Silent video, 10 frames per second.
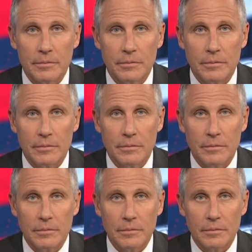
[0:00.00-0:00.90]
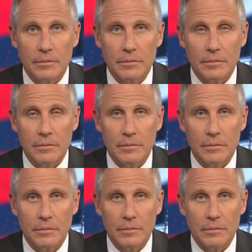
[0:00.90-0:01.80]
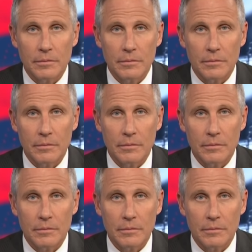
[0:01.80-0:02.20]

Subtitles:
(not speaking)